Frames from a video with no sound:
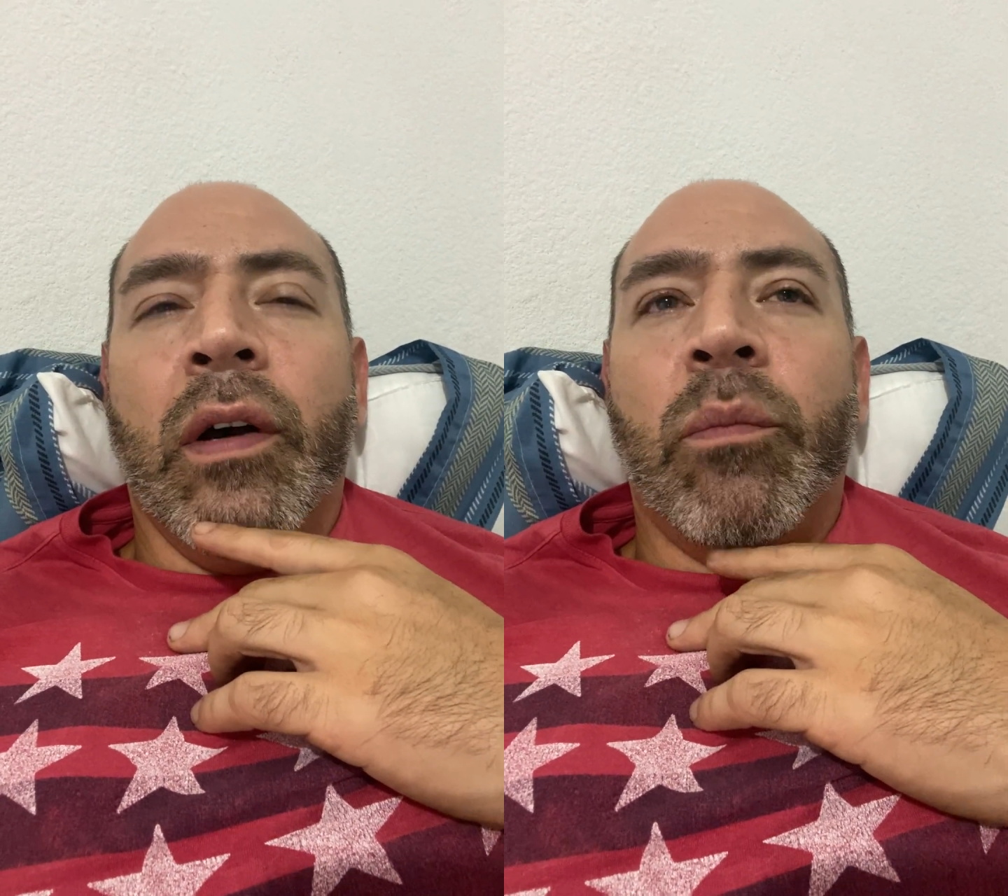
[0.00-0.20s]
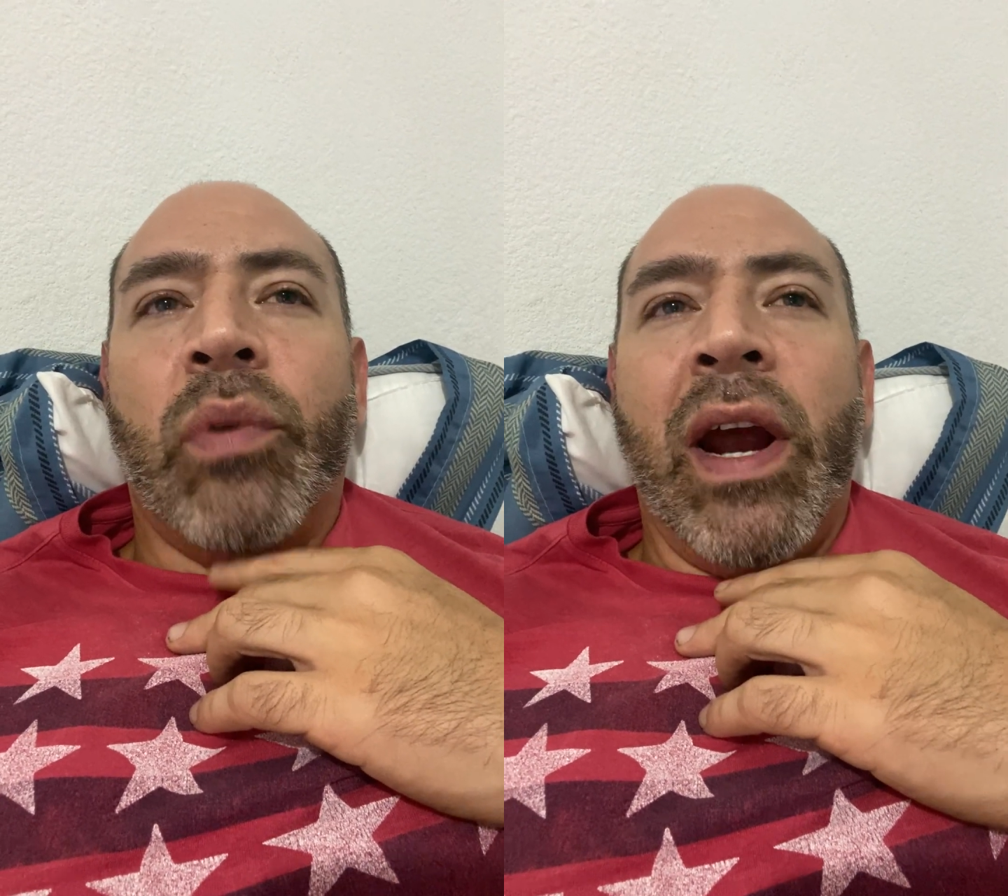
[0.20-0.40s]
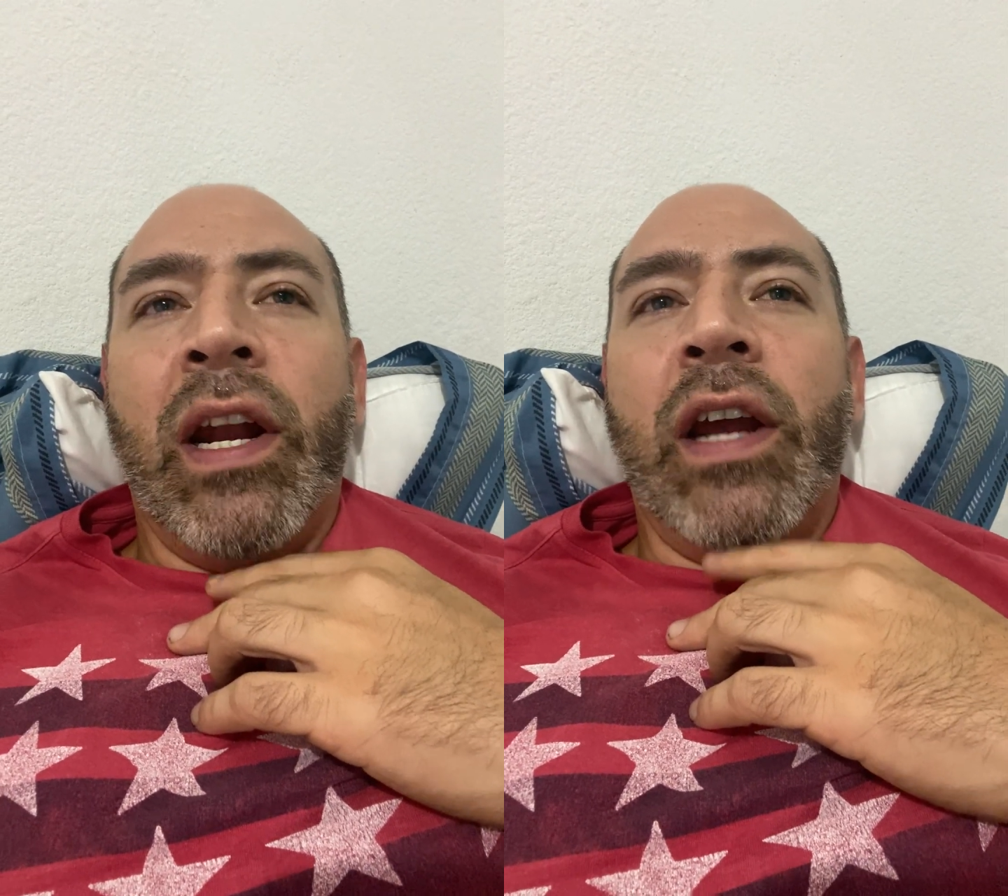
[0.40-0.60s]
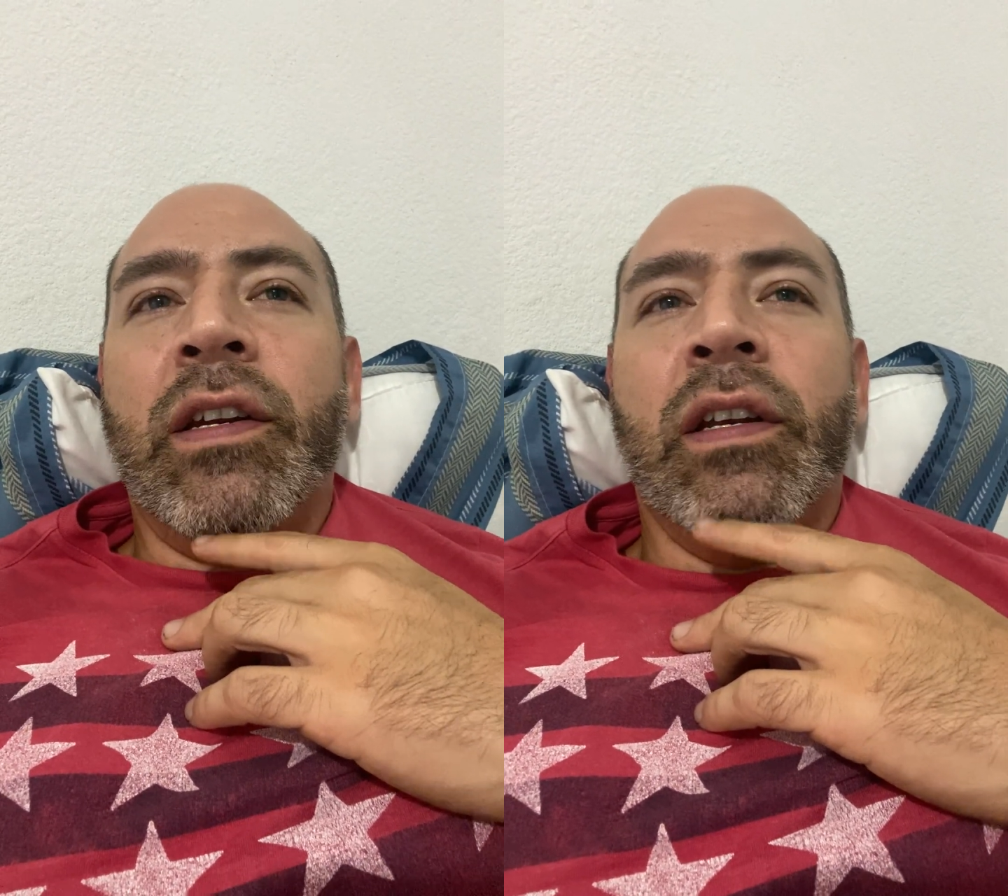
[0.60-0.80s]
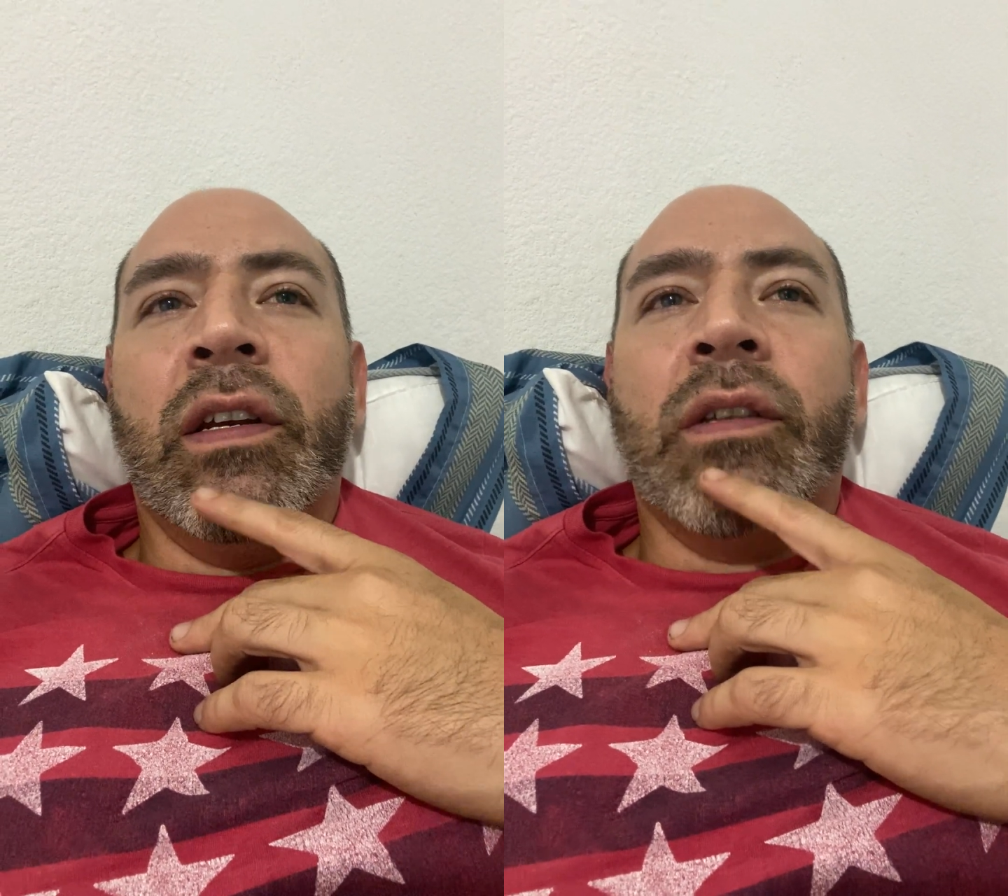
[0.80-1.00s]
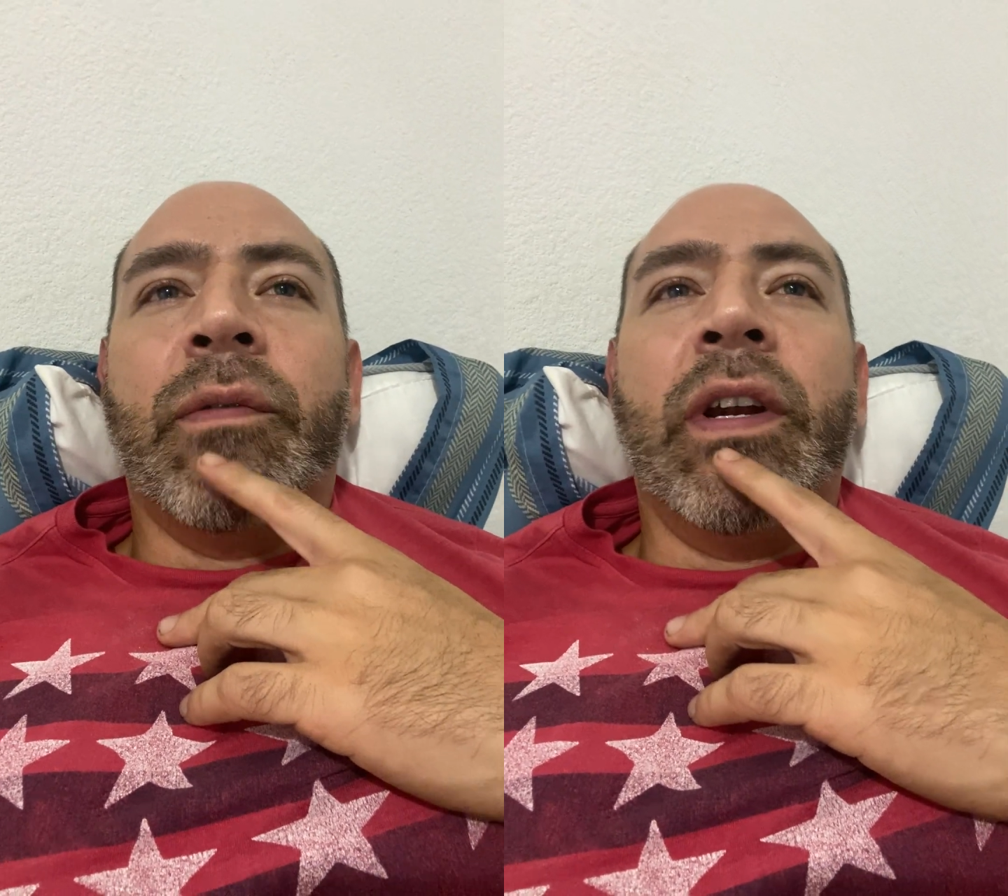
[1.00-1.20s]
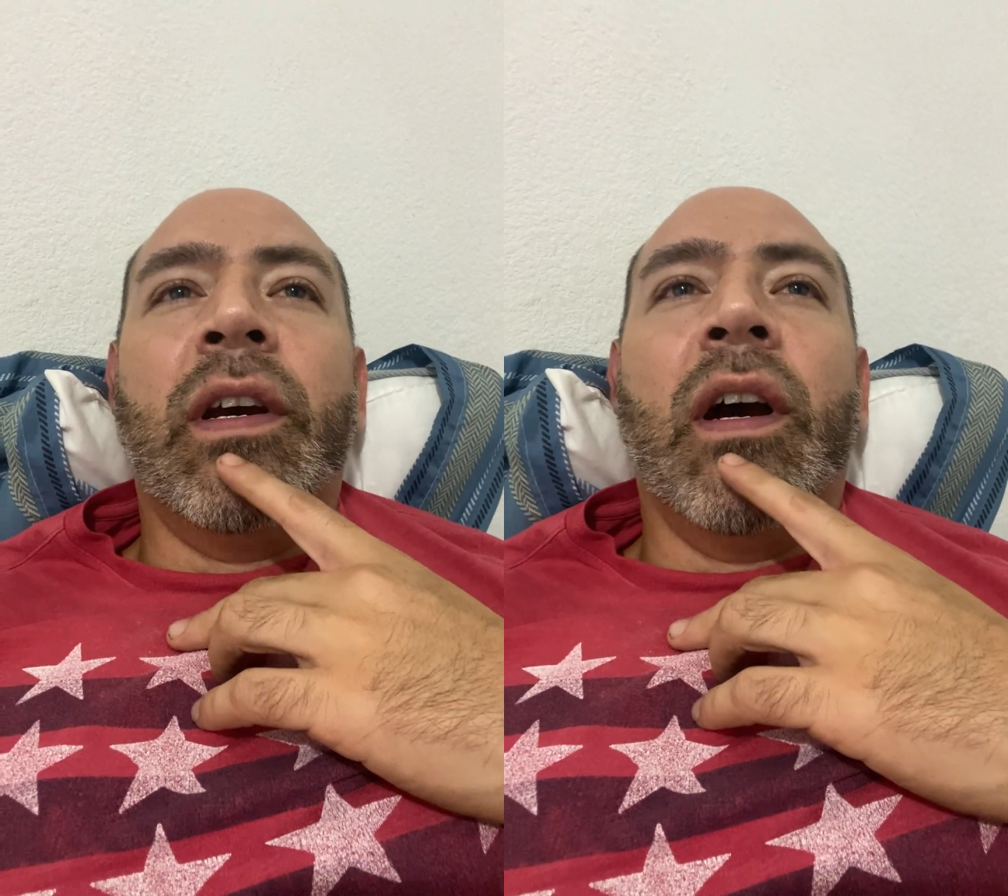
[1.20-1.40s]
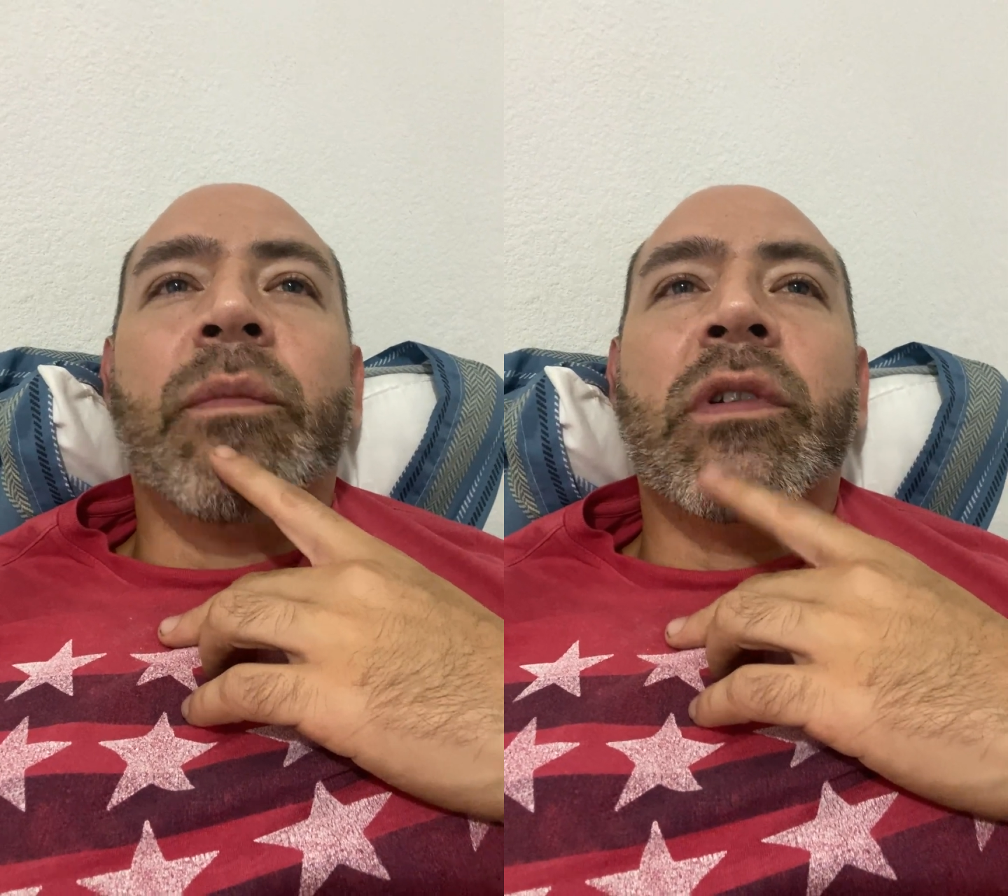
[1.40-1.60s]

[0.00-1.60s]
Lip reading: bright ideas when it comes